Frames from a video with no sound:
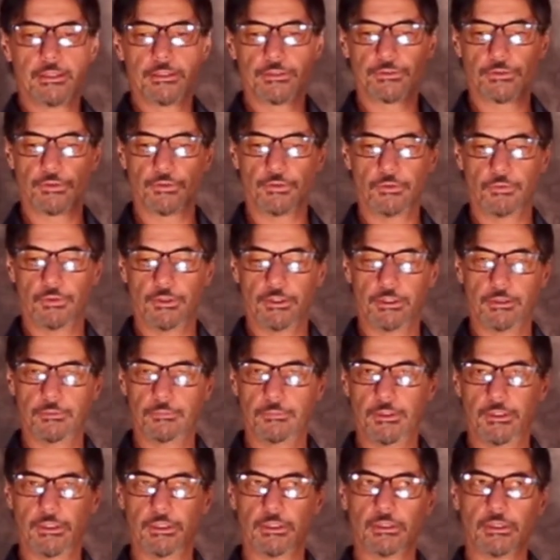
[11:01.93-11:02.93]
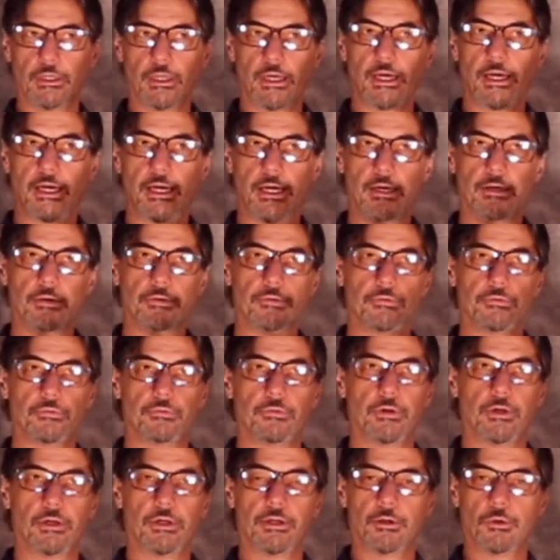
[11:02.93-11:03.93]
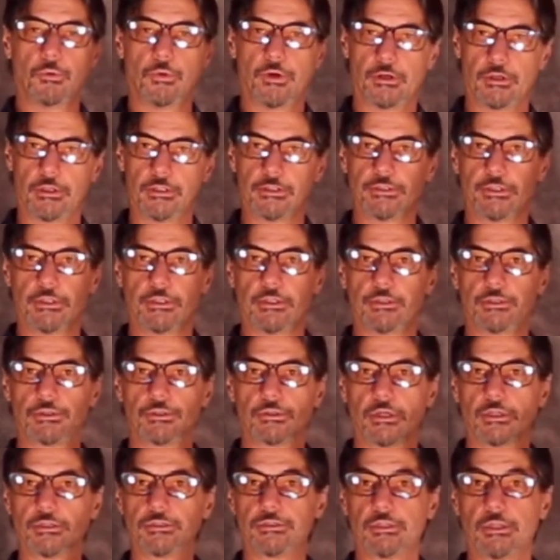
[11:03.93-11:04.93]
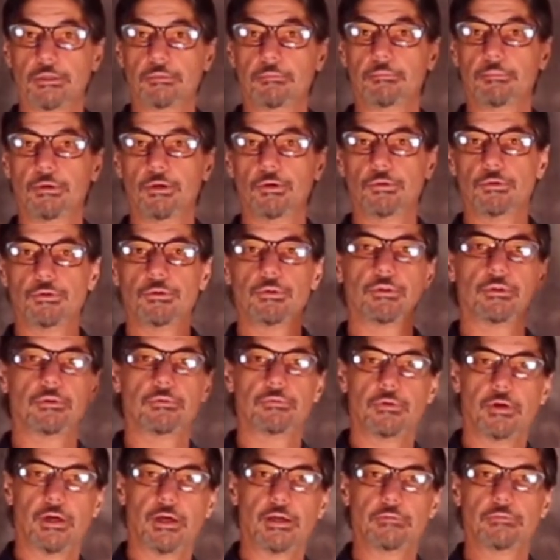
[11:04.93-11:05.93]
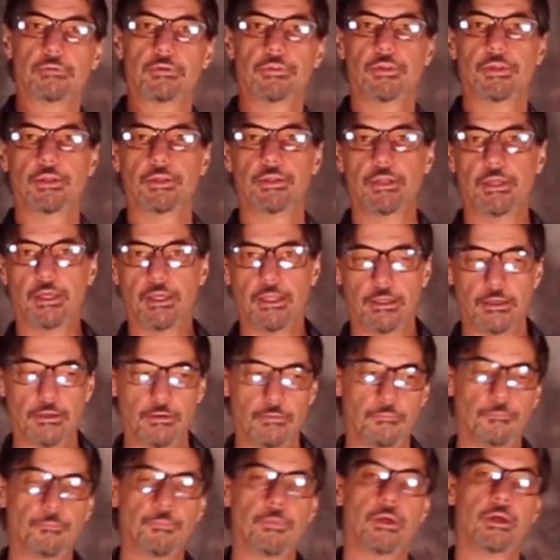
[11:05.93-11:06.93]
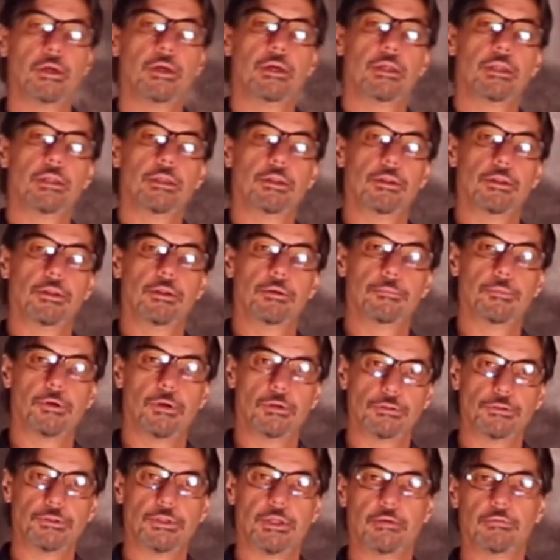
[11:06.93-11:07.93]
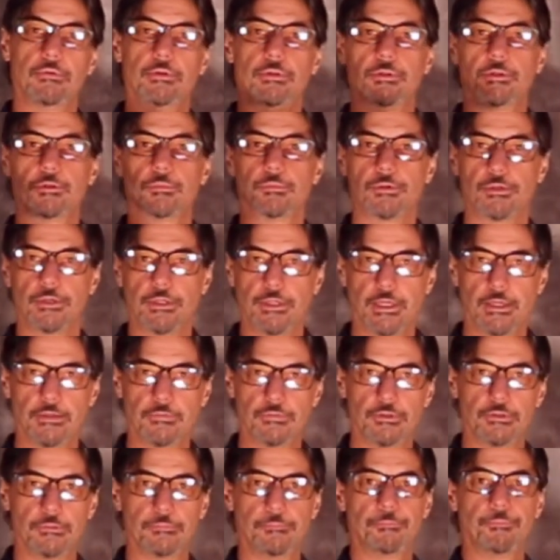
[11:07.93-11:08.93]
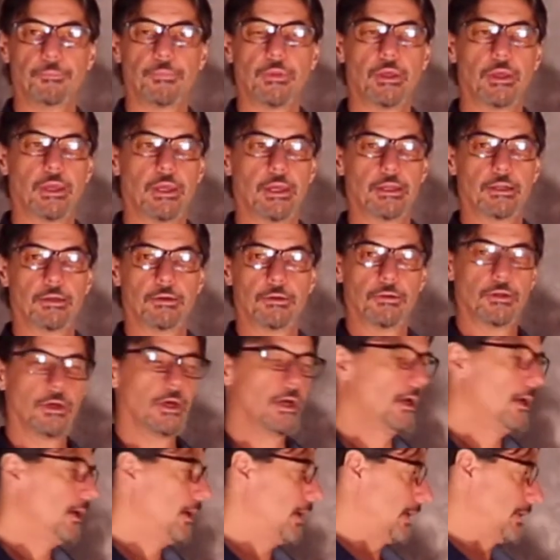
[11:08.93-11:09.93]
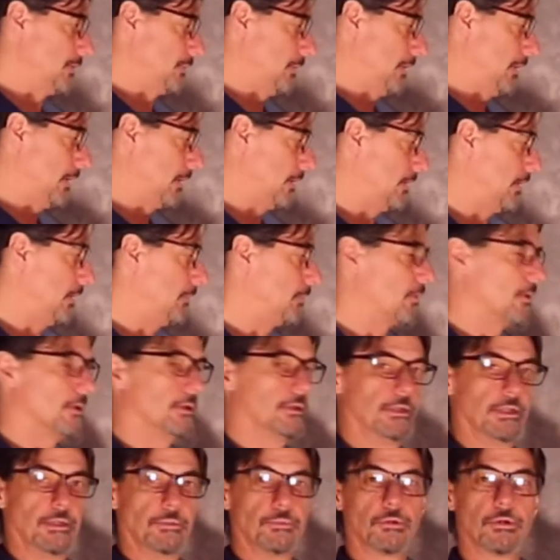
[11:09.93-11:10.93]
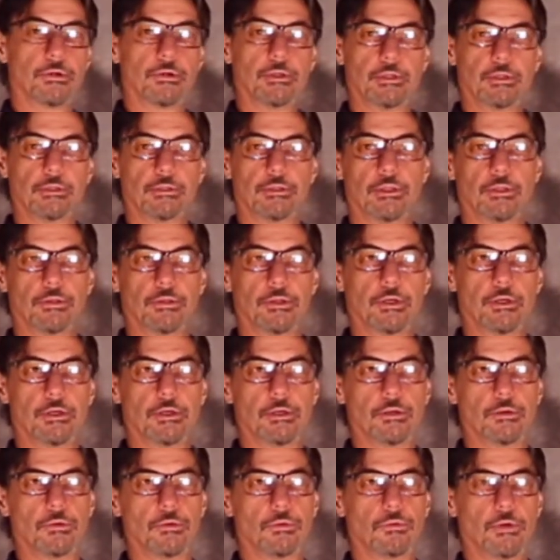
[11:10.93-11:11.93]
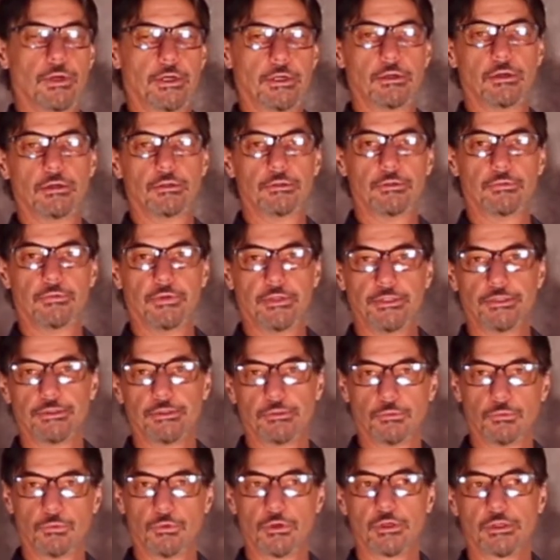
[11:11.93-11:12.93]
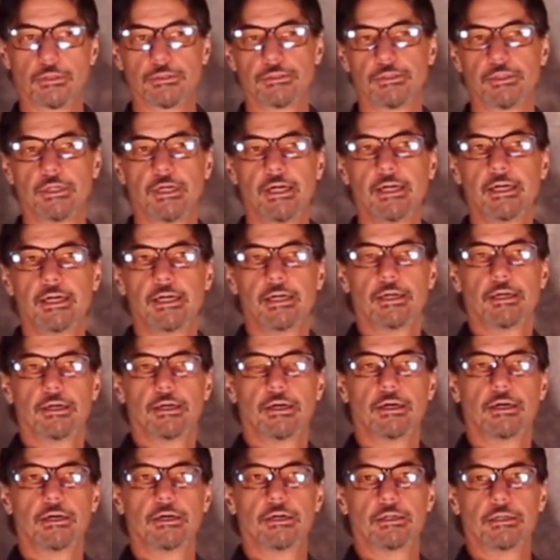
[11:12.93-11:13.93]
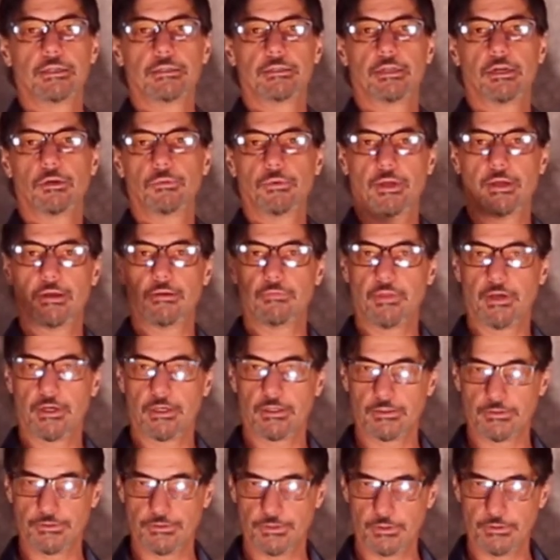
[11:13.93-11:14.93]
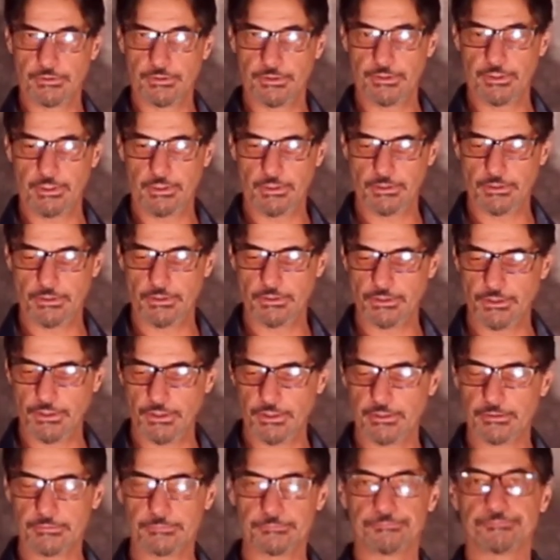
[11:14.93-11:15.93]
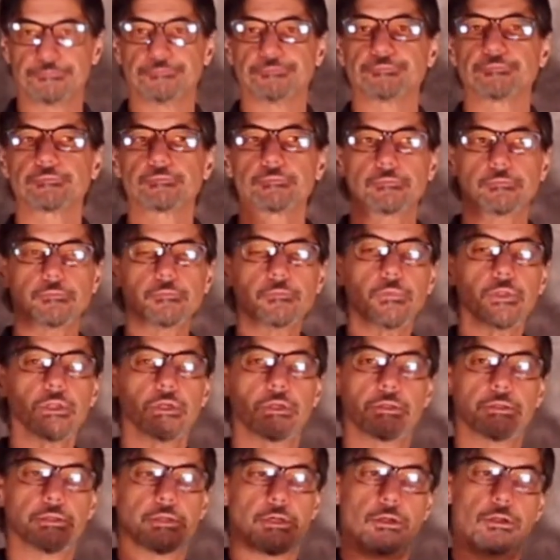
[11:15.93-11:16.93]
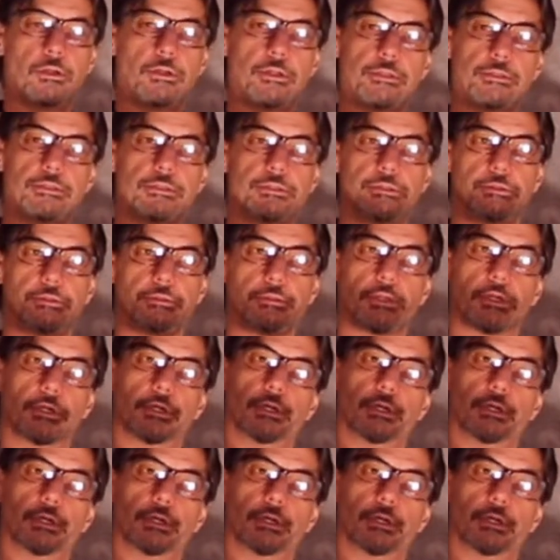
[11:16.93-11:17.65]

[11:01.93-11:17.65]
so that we can begin to have an awareness and a trust in both the 5 and the 10, the post-heaven, the pre-heaven. And as we get deeper and deeper into the way cultivation works, until we have that consolidated Jing, until it's